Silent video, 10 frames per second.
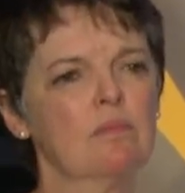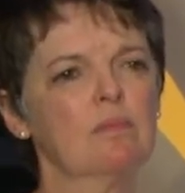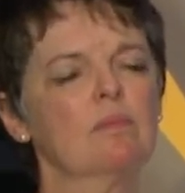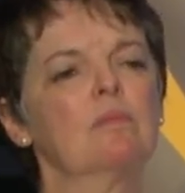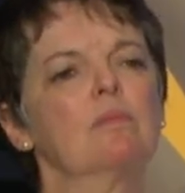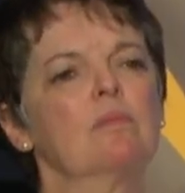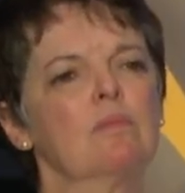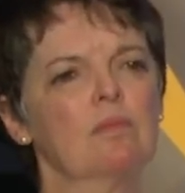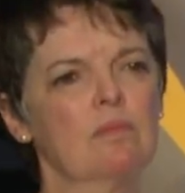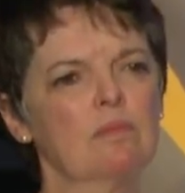
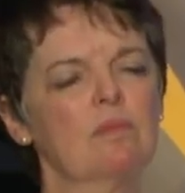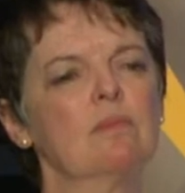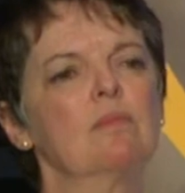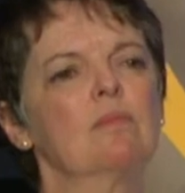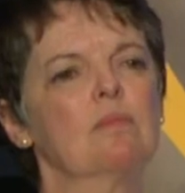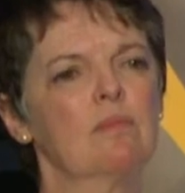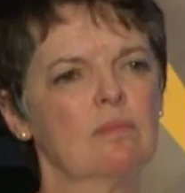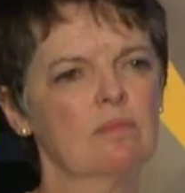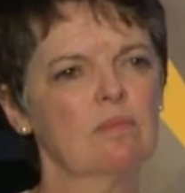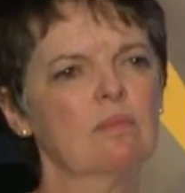available when you were
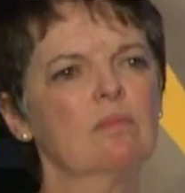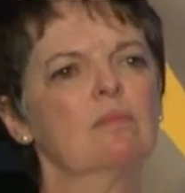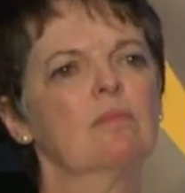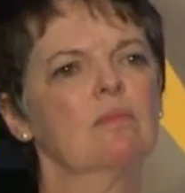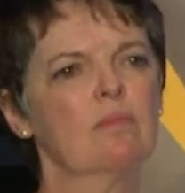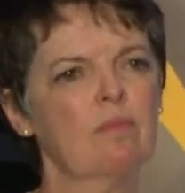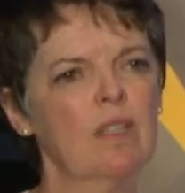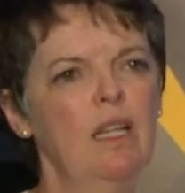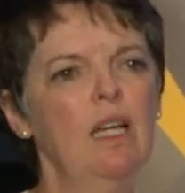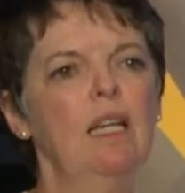starting out?
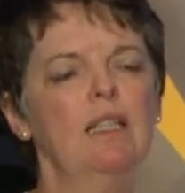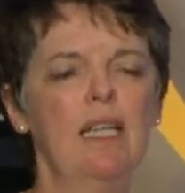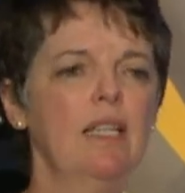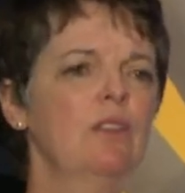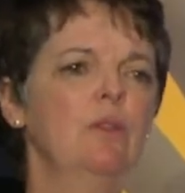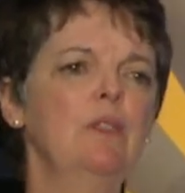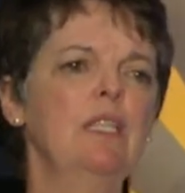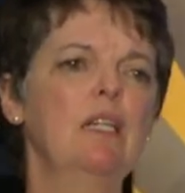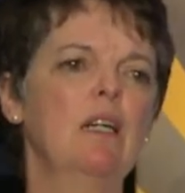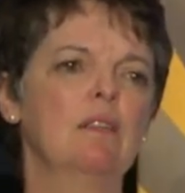Thank you.
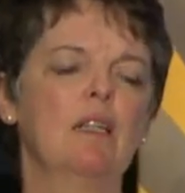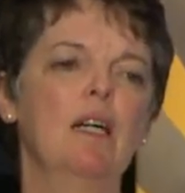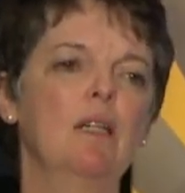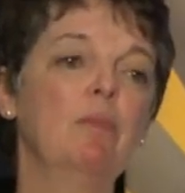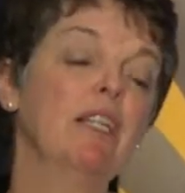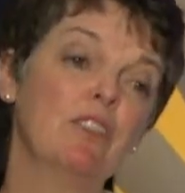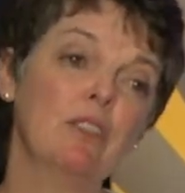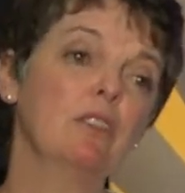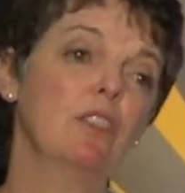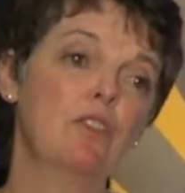Yeah, um, I
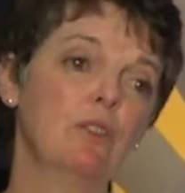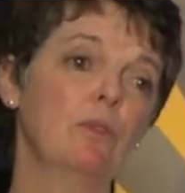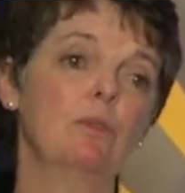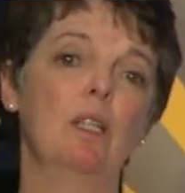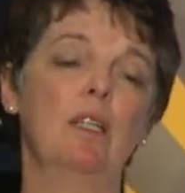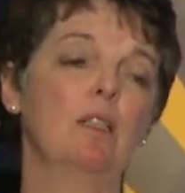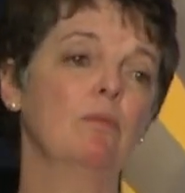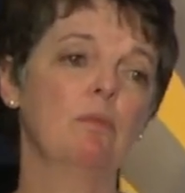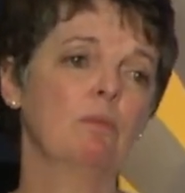certainly do um,